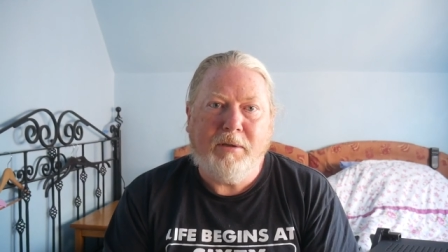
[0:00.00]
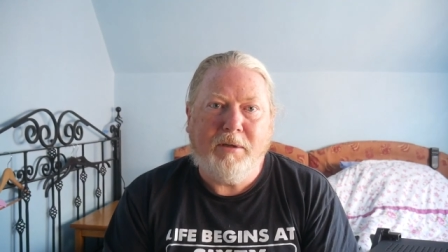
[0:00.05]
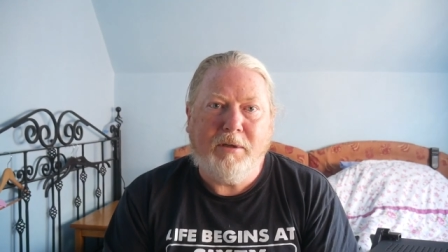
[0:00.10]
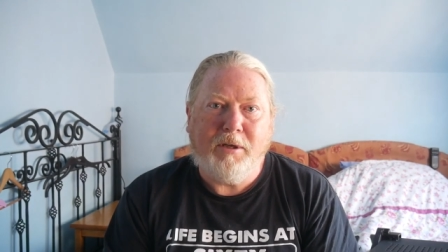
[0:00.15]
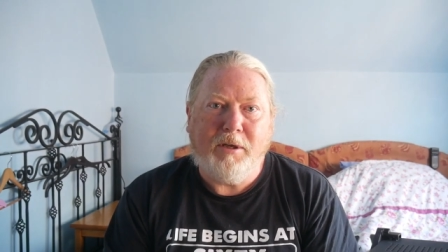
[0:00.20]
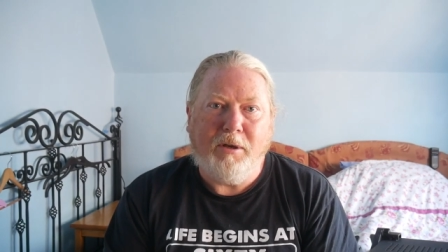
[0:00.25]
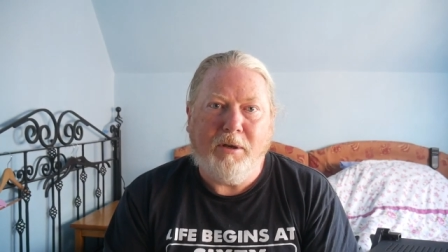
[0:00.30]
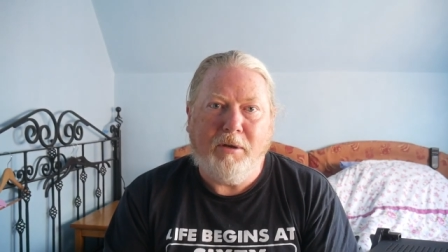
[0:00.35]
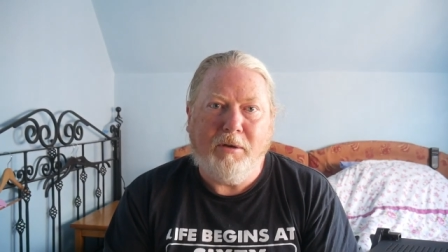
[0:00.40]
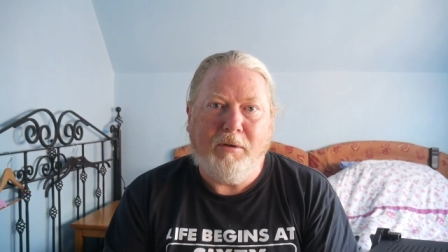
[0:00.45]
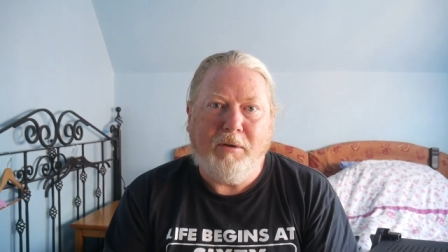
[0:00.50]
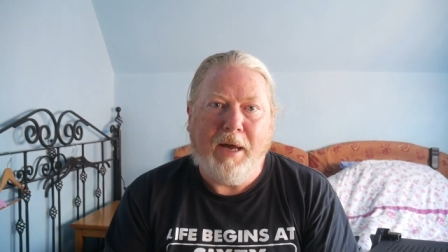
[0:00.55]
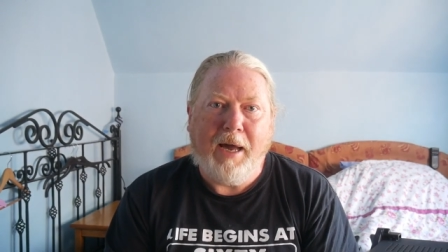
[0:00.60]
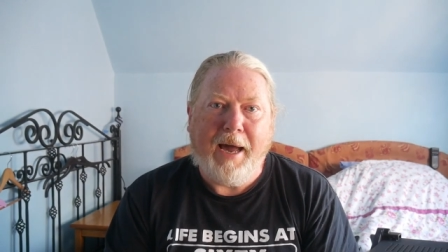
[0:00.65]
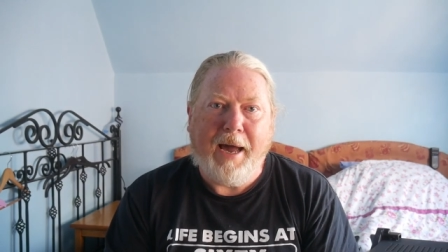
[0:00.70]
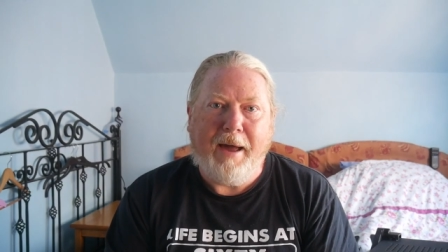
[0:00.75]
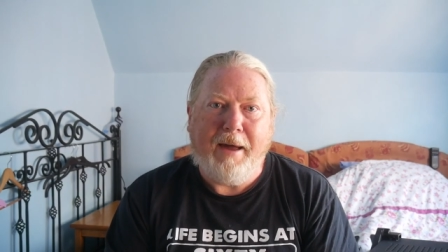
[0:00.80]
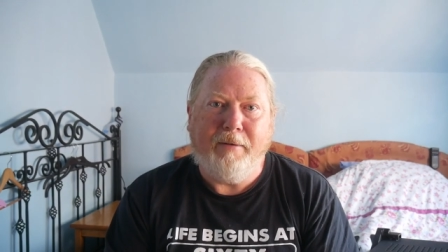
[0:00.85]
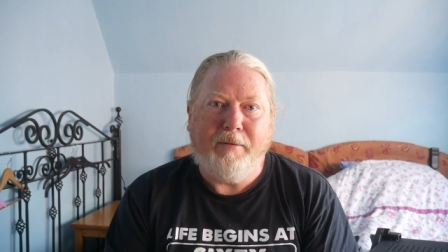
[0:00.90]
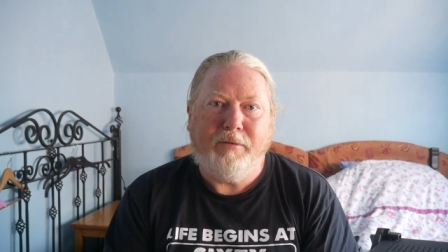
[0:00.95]
to
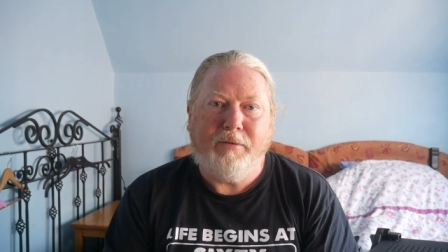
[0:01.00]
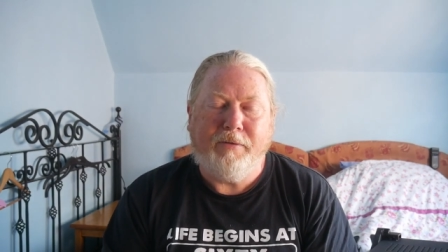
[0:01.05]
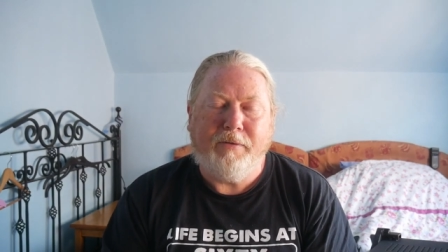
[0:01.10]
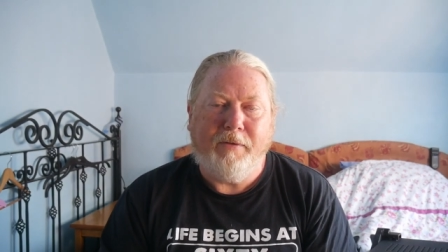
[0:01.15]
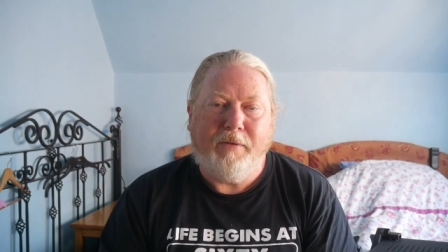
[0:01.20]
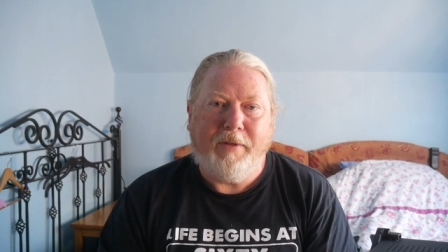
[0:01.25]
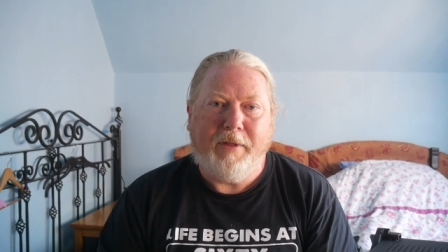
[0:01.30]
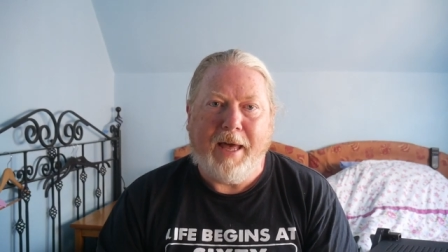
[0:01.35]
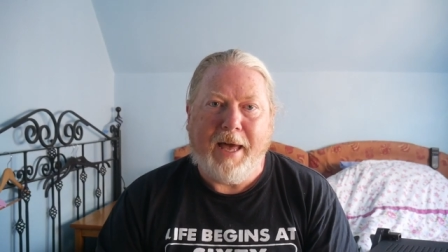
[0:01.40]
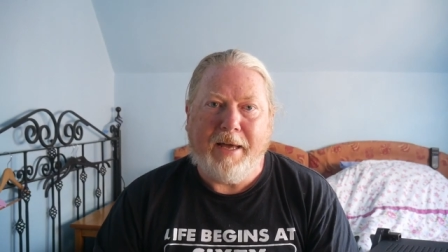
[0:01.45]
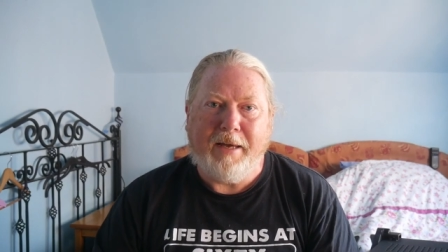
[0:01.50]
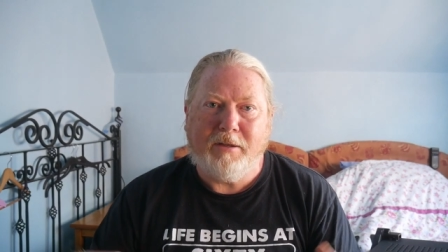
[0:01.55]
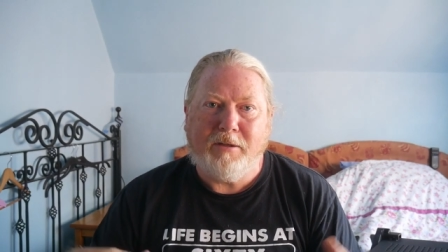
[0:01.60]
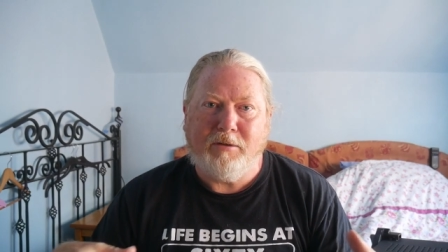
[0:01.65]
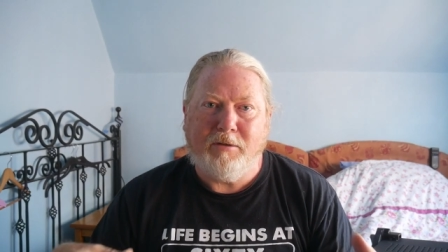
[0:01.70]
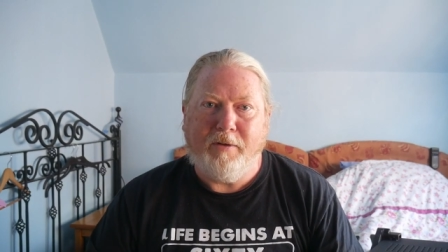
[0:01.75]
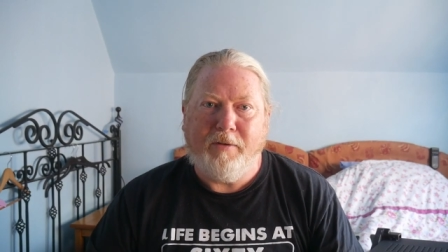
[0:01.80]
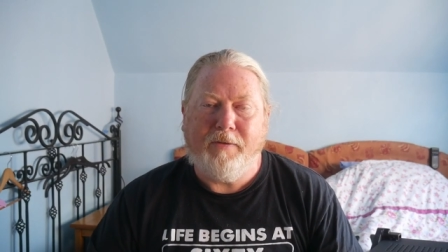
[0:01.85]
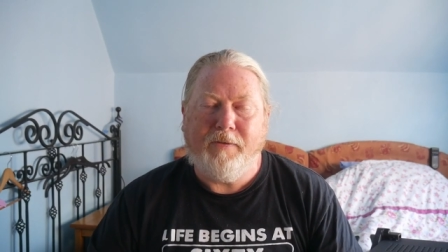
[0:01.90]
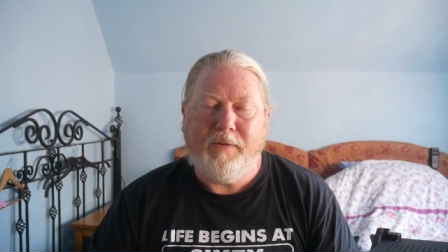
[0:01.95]
have that
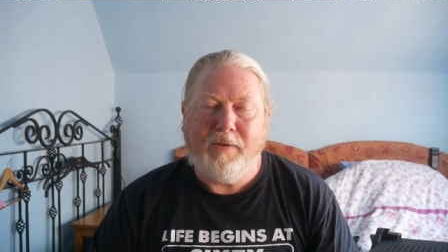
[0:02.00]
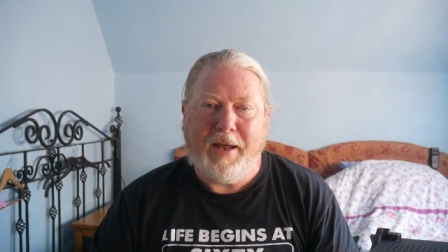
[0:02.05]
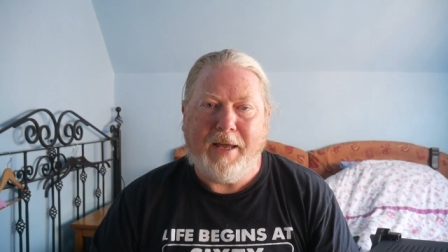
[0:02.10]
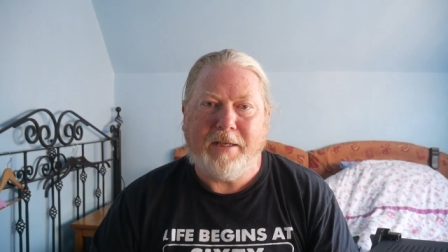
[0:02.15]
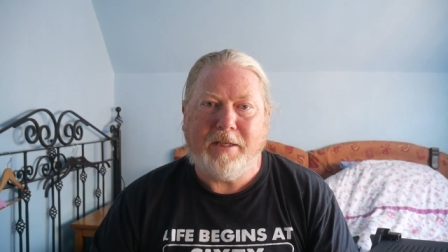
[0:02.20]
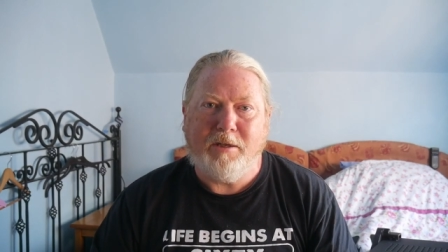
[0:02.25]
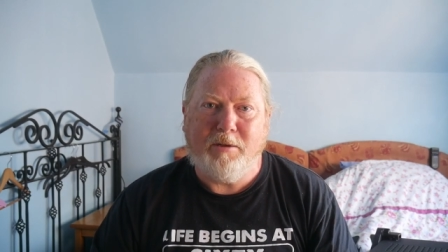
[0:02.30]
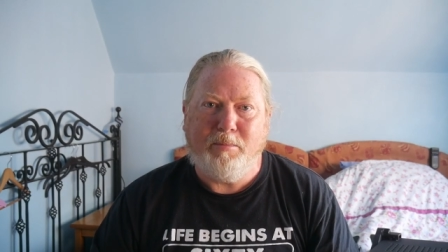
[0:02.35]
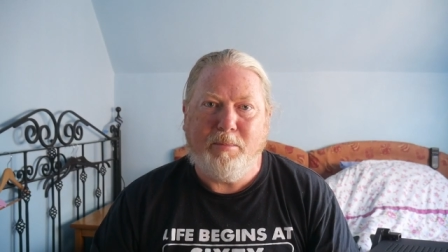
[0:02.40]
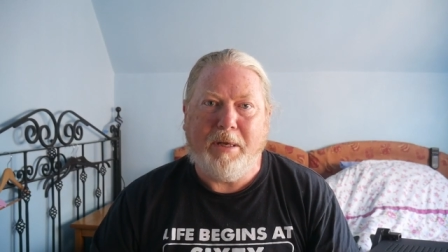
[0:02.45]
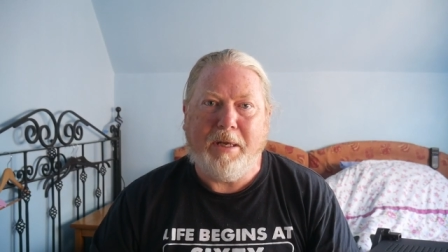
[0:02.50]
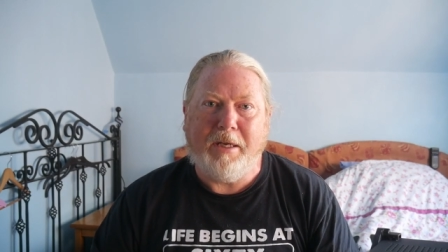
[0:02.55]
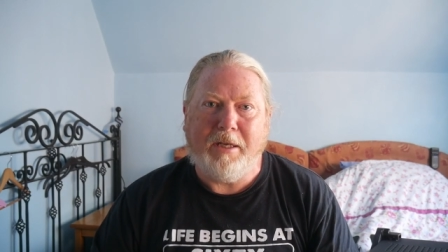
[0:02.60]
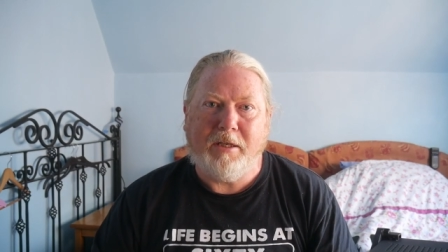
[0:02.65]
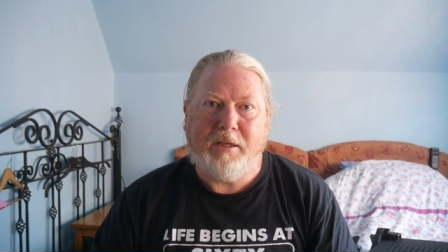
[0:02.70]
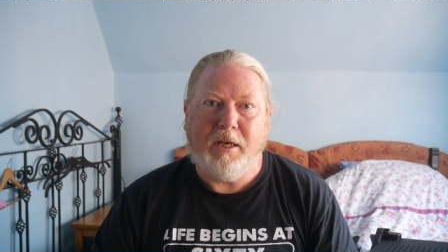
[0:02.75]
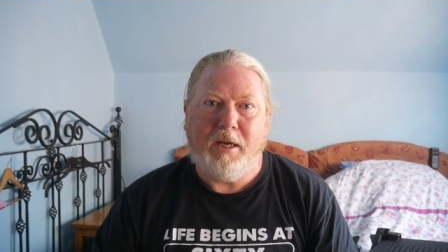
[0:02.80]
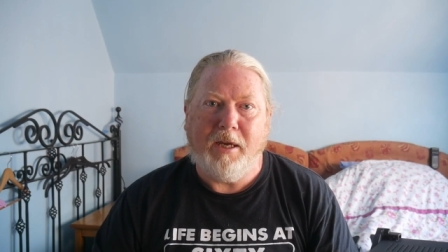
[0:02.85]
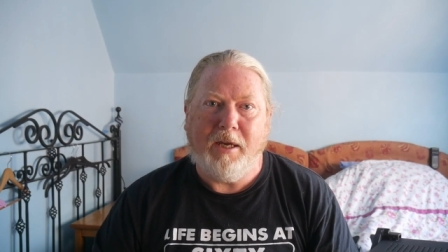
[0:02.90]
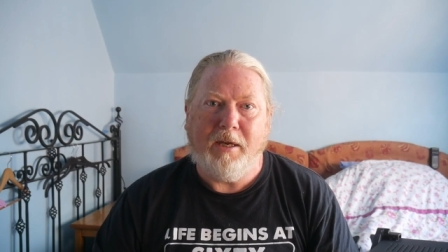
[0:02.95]
sort of
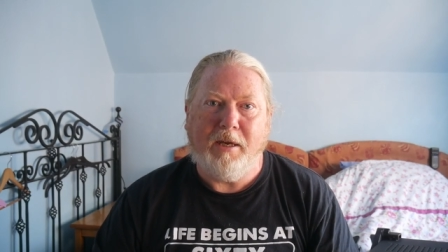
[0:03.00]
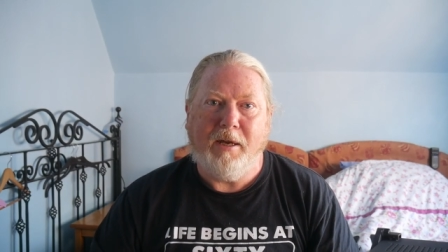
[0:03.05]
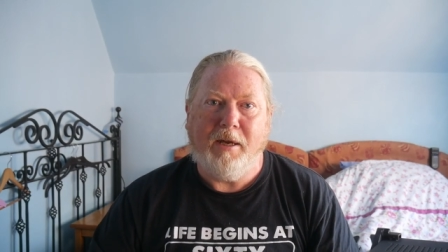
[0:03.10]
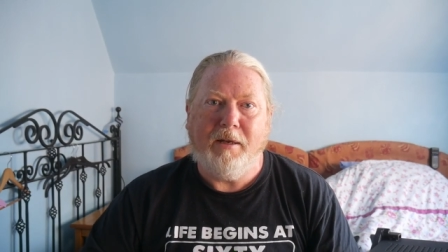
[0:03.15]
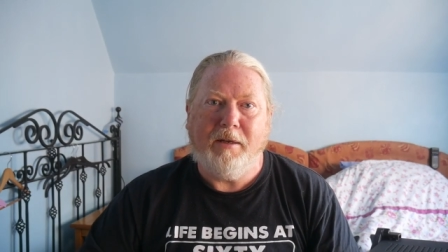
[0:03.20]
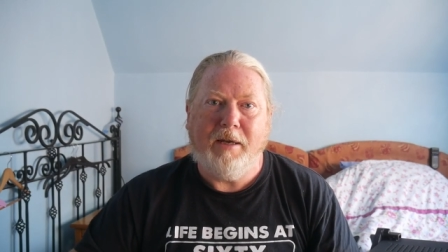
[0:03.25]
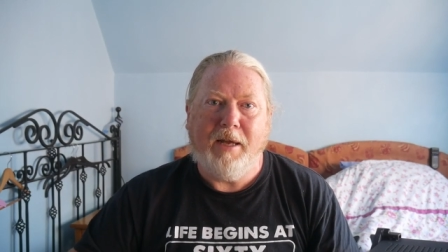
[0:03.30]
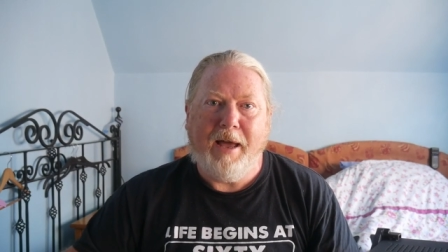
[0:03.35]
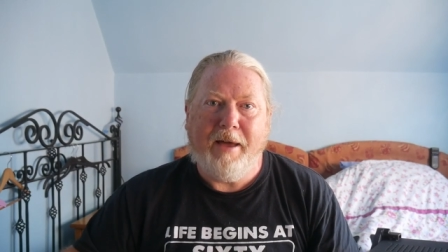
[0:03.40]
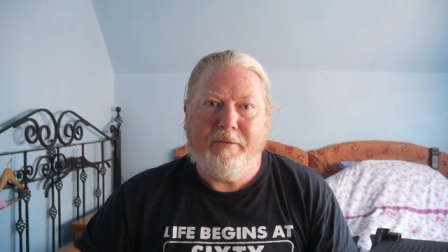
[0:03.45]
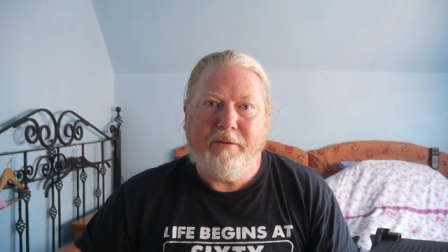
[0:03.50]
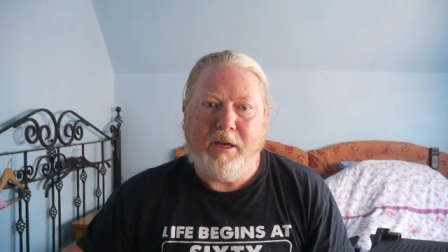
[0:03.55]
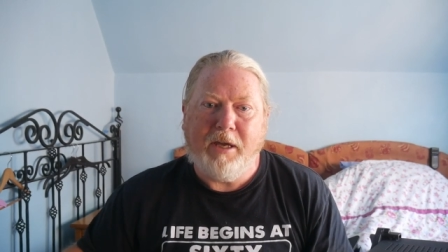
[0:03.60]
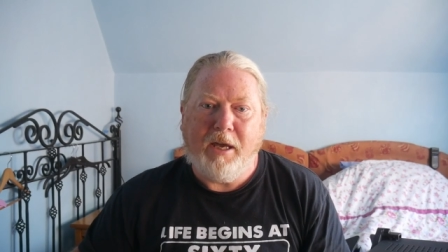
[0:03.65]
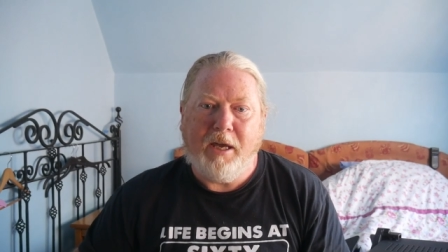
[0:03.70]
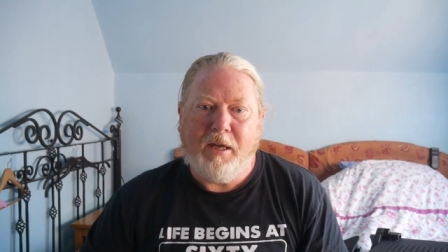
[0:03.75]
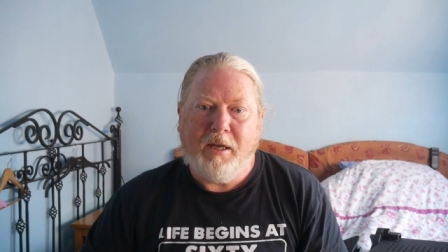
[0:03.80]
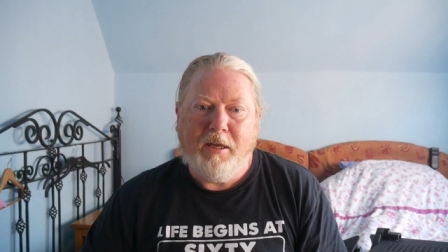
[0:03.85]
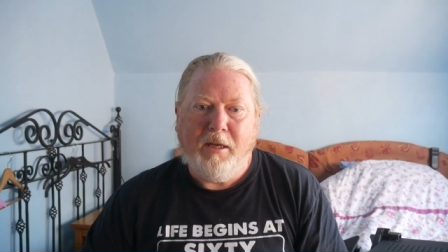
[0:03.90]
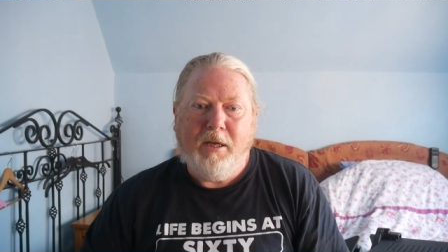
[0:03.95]
flexibility and having
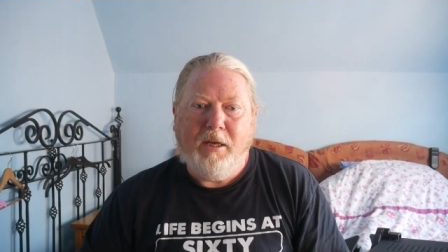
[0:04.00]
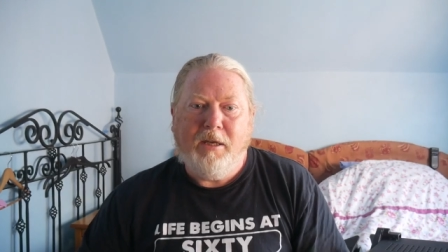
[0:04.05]
it